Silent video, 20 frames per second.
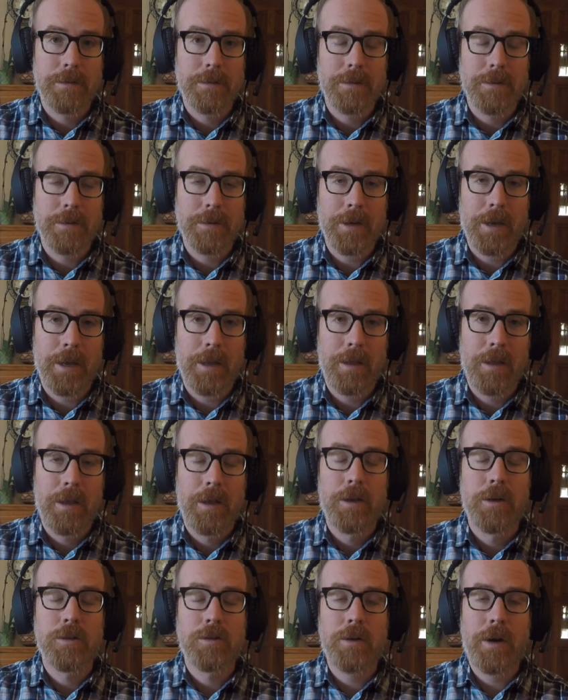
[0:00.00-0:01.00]
Okay,
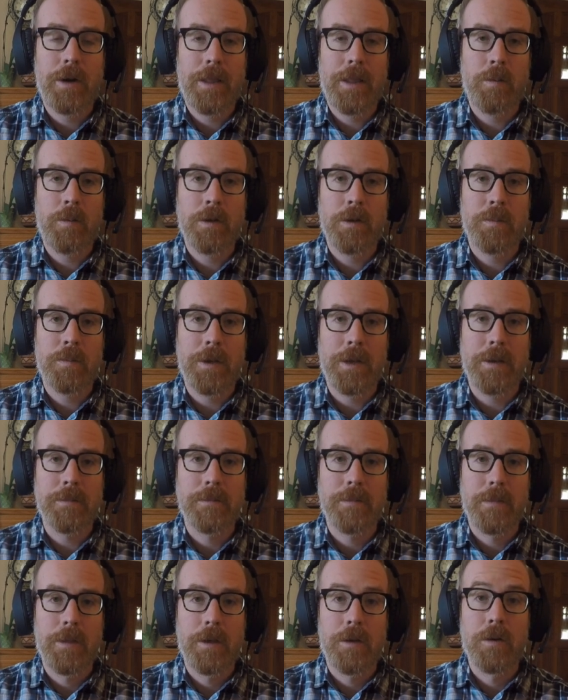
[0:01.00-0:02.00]
try that with me.
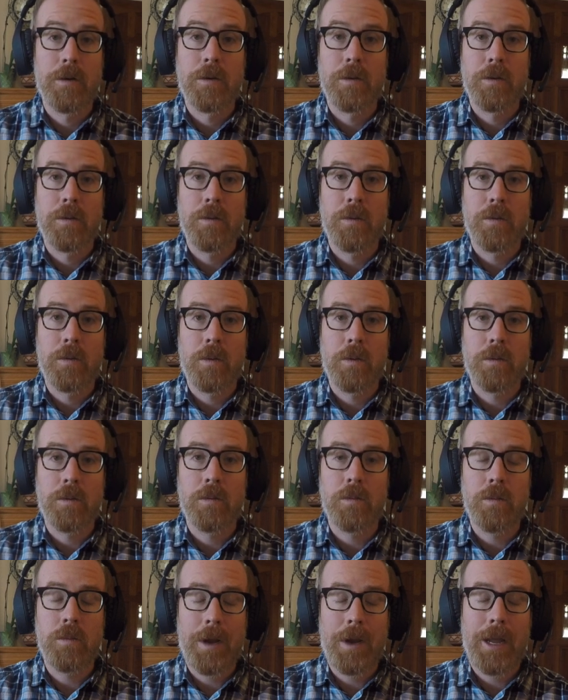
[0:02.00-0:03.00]

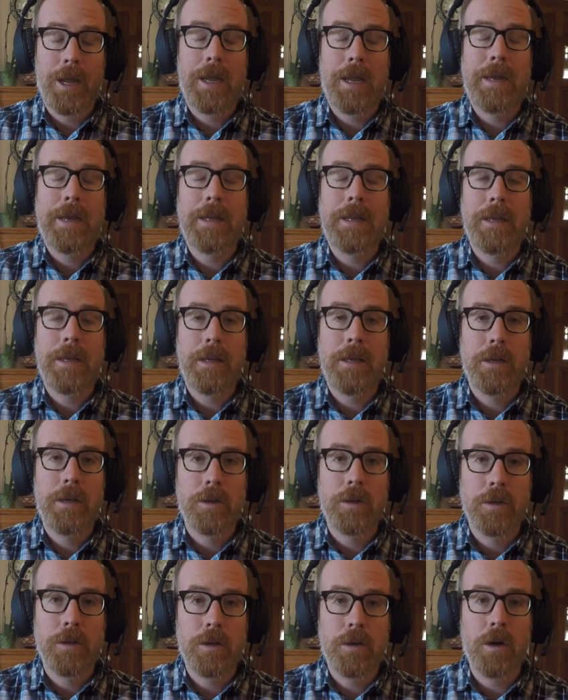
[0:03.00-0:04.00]
Ready,
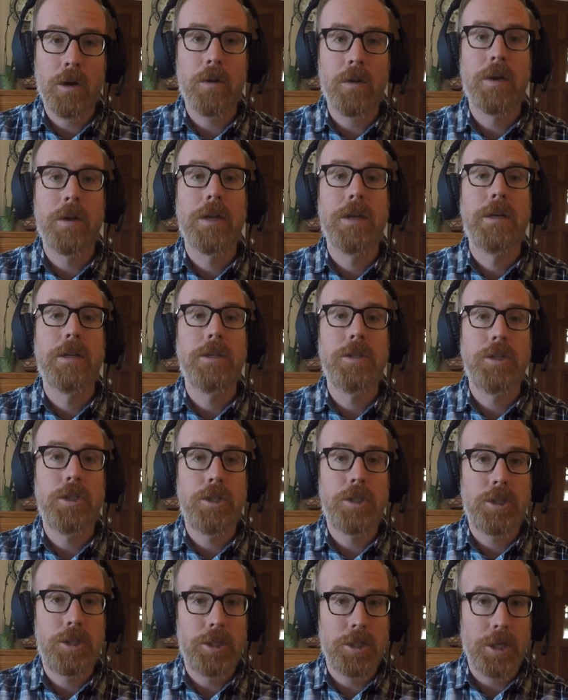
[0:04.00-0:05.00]
go.
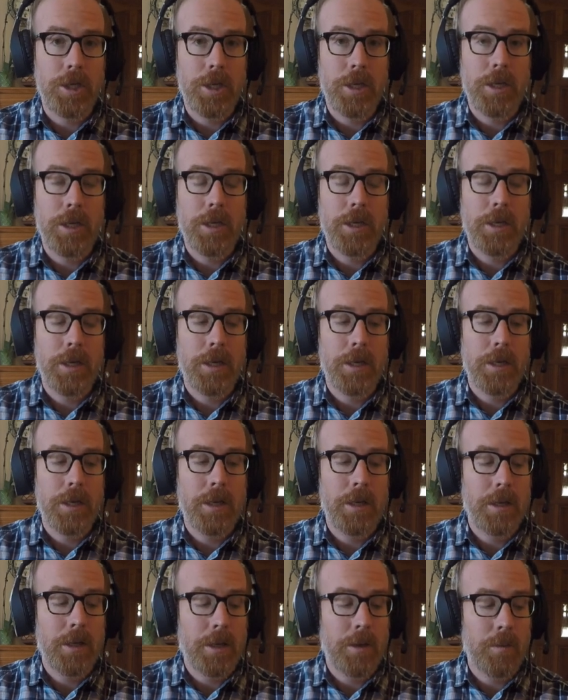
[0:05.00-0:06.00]

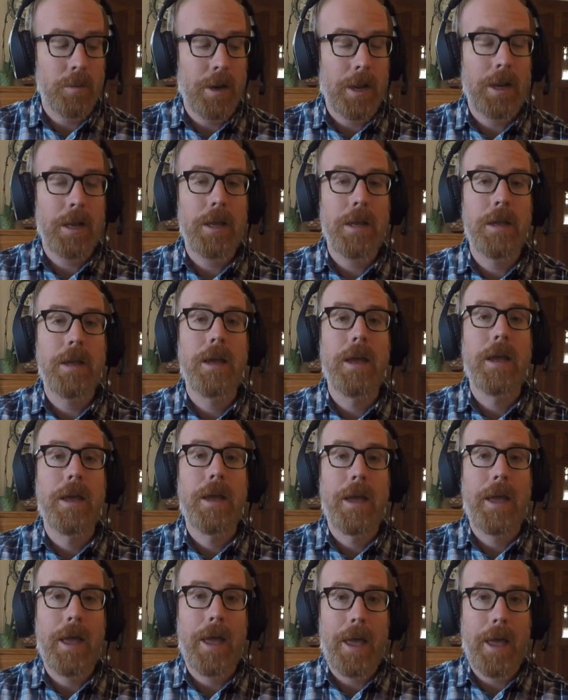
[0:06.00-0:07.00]
G, get ready.
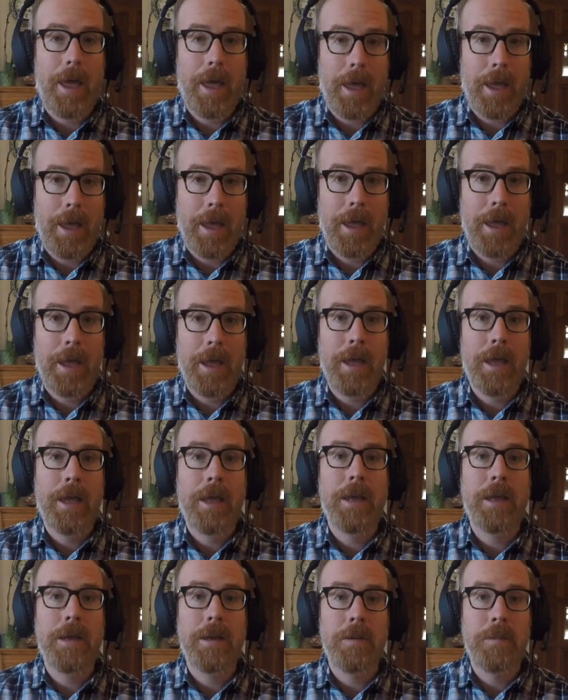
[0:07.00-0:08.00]

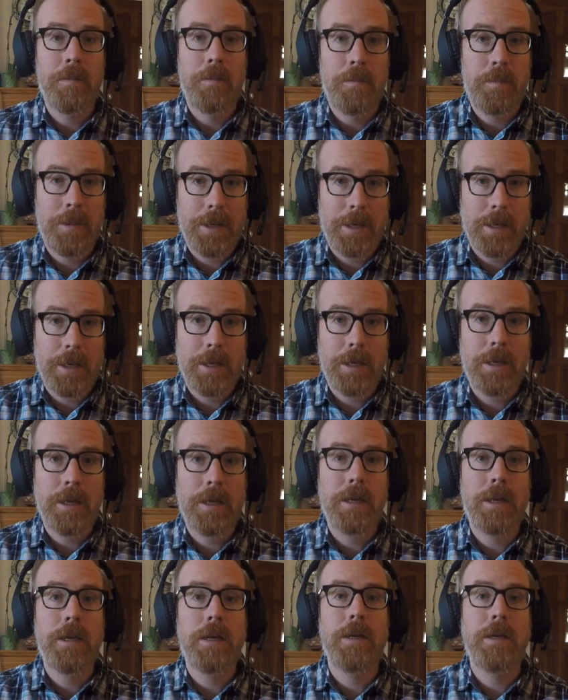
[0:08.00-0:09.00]
A,
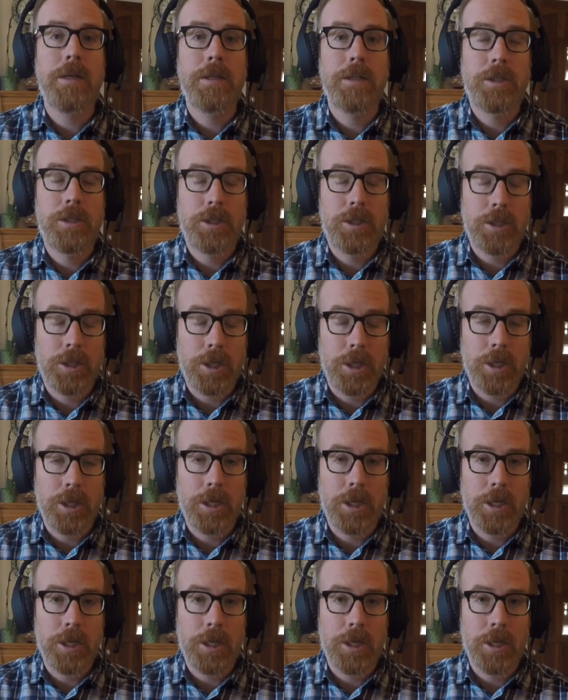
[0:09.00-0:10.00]
B,
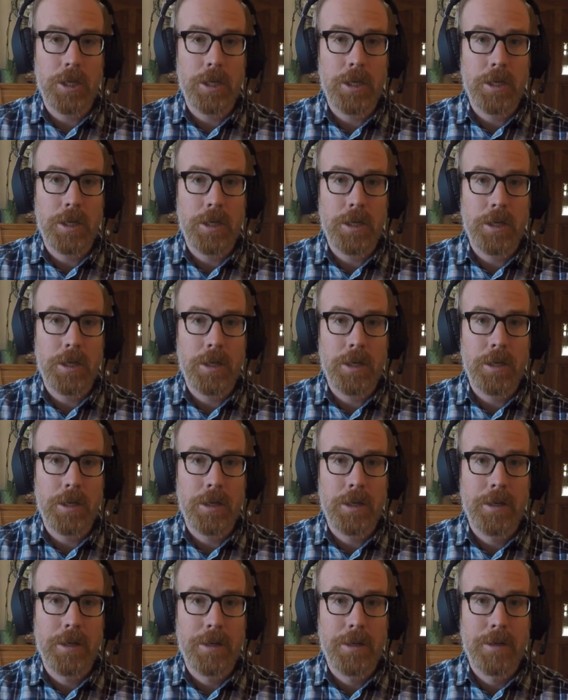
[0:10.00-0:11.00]
G.
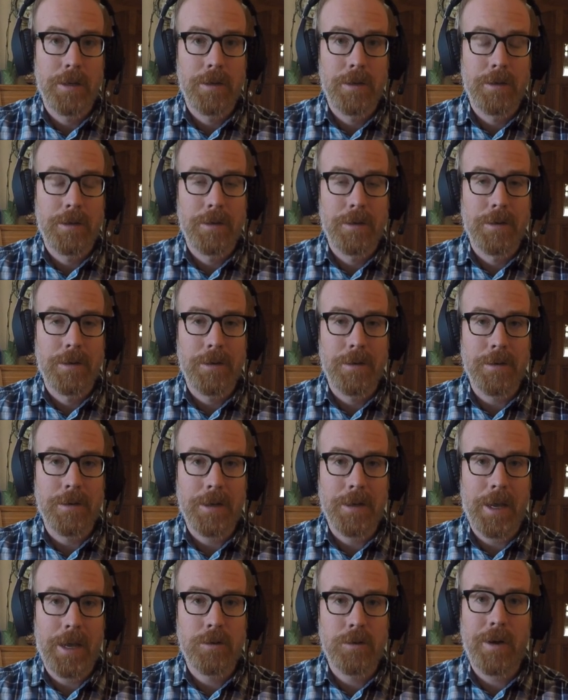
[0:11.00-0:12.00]

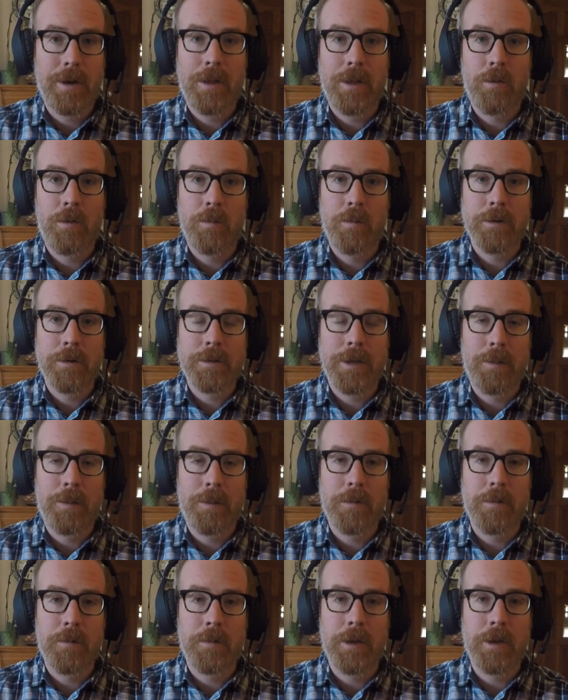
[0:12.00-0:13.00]
Okay, try that one more time
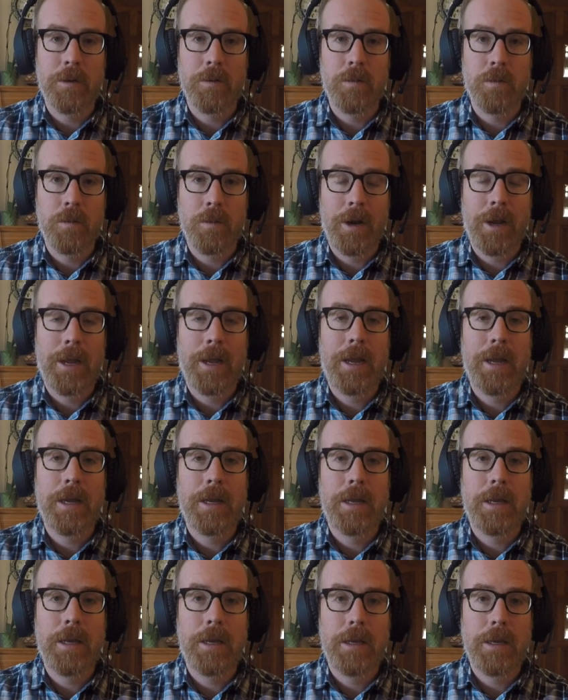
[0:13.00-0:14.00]
with me.
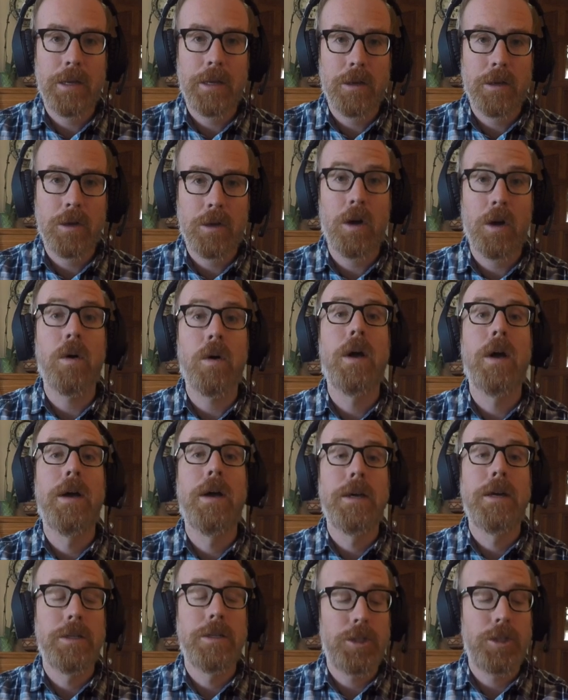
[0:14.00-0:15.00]
Ready, go.
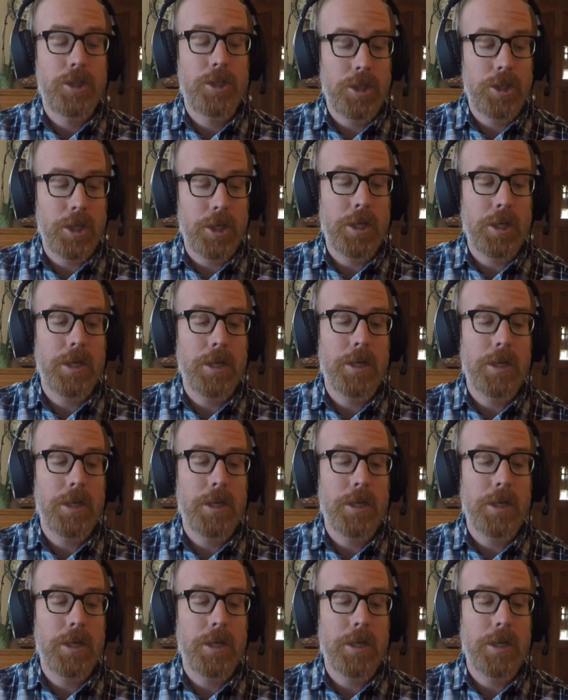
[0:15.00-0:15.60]
G,